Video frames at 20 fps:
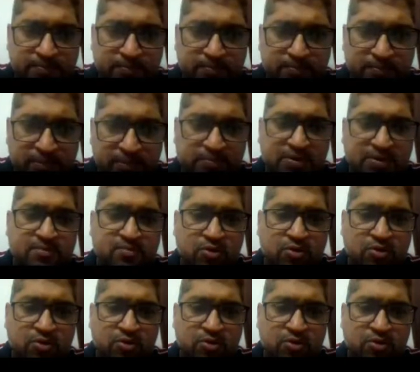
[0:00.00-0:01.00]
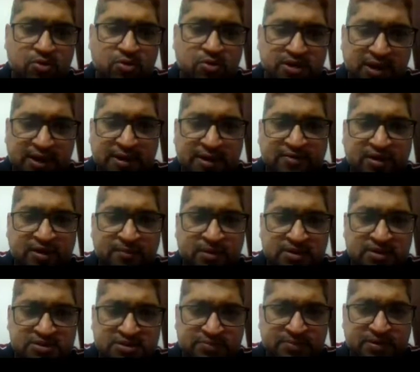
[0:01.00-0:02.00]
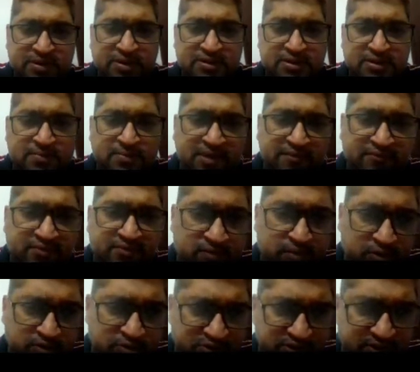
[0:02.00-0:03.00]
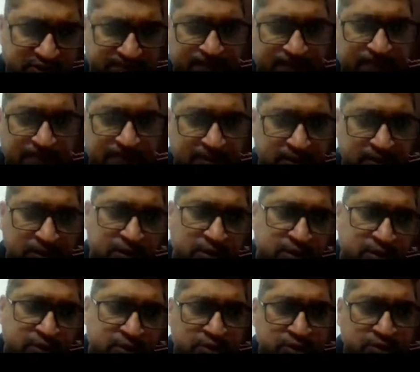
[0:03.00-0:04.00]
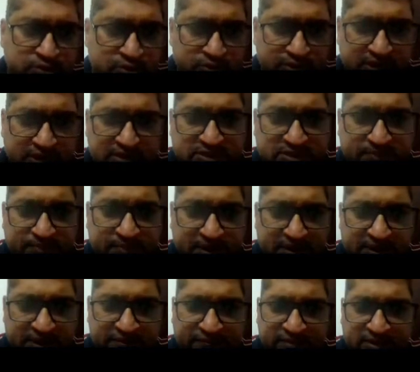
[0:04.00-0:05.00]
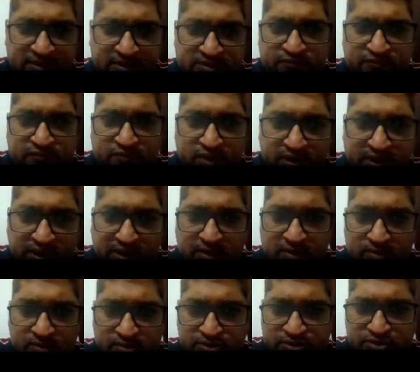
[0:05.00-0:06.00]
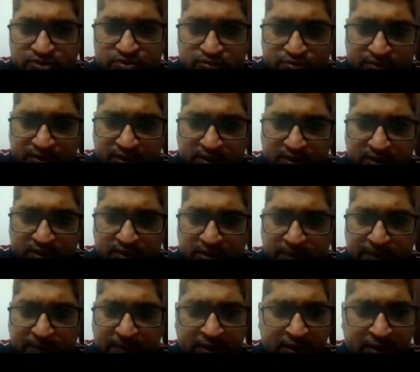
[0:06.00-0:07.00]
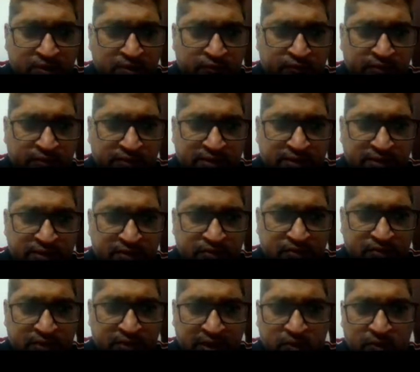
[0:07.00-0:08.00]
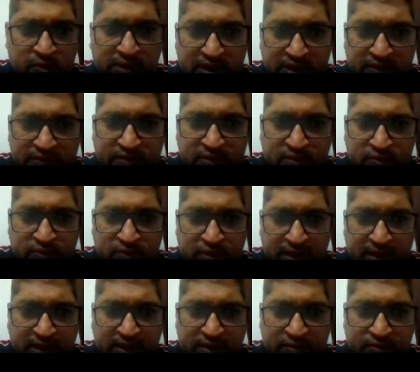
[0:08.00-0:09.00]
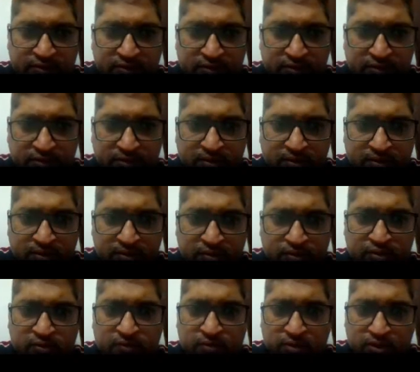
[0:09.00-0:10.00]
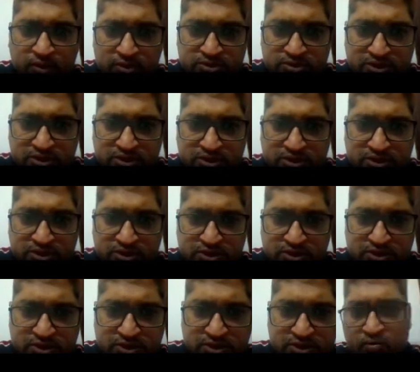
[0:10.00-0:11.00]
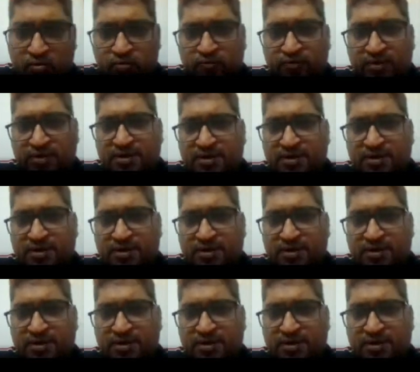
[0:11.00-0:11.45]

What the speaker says: public blockchain and identified participant in the private blockchain. So there is a big difference in what technologies you need depending on whether you allow anyone to write to your blockchain or non-vetted